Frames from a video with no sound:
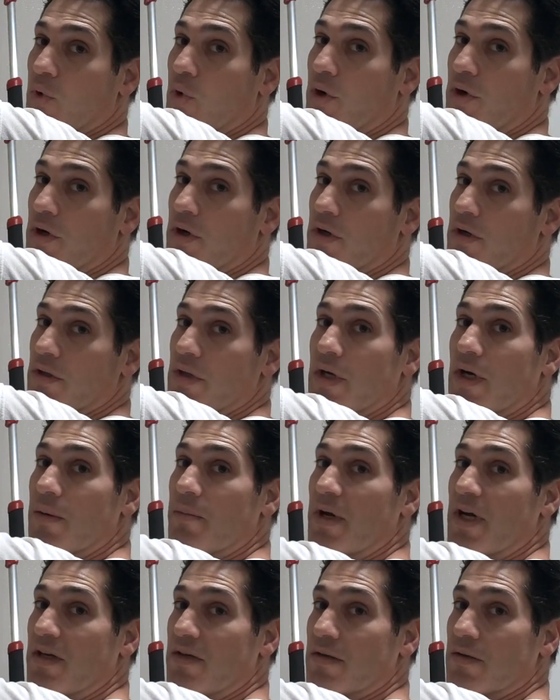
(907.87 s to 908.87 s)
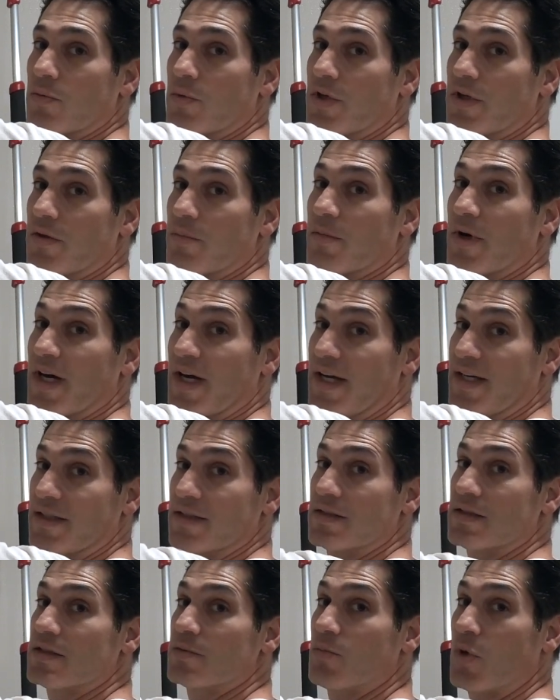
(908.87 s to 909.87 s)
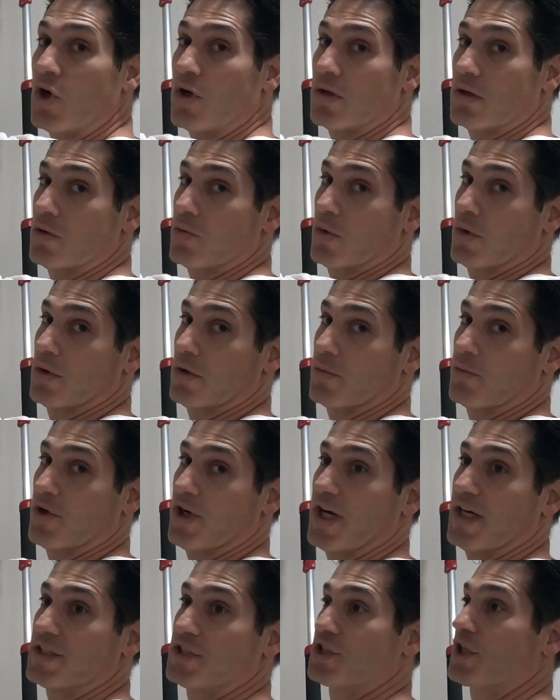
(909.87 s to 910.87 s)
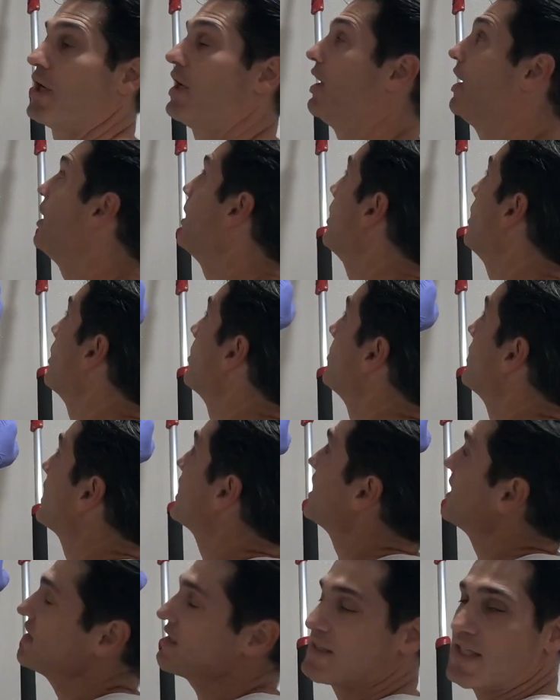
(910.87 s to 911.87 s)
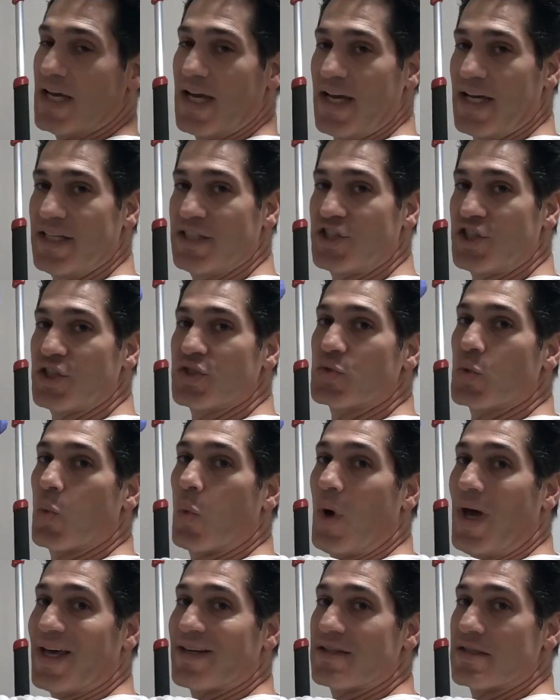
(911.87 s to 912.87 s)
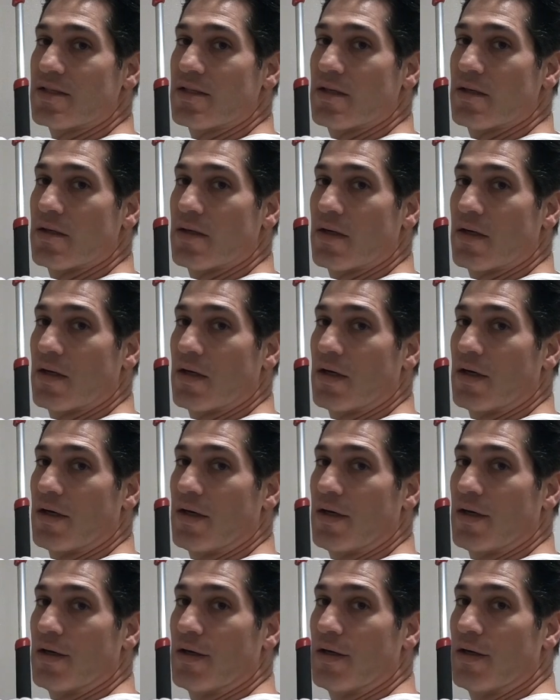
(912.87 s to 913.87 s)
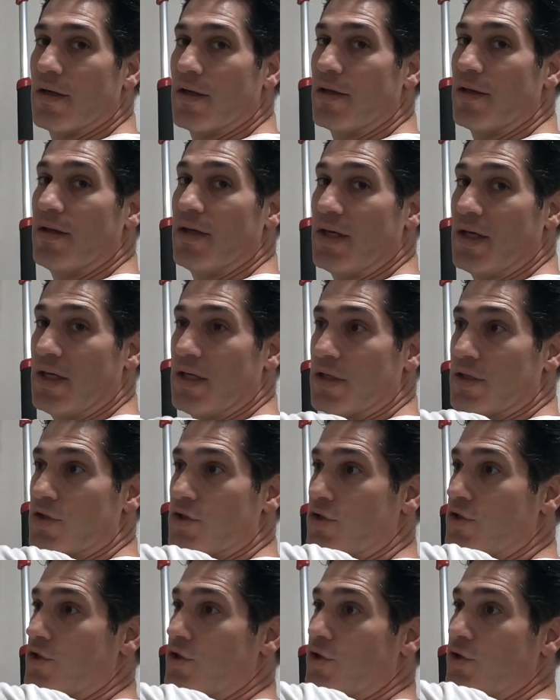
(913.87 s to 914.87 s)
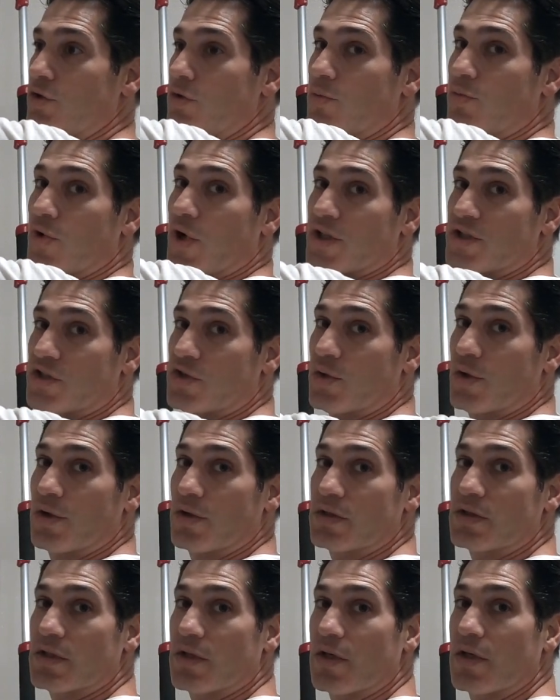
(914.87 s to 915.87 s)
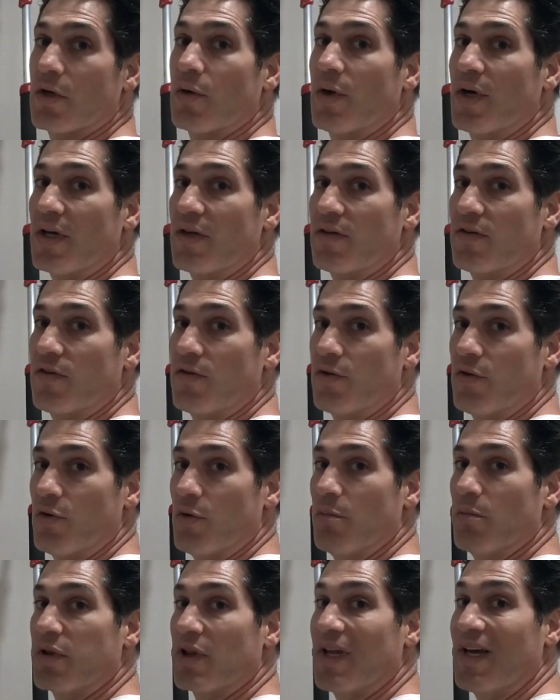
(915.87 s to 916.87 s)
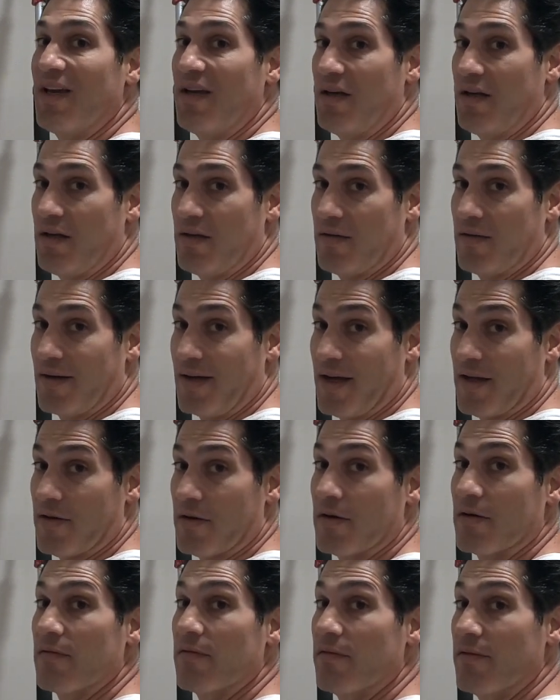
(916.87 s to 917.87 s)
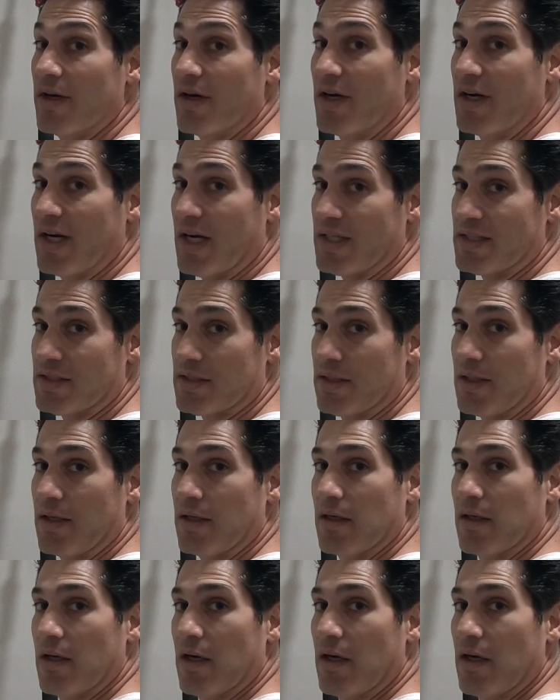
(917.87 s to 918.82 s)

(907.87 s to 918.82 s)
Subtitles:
border that I painted with my smaller roller brush. Because the edge is wet, the two brush strokes are going to blend in together very nicely.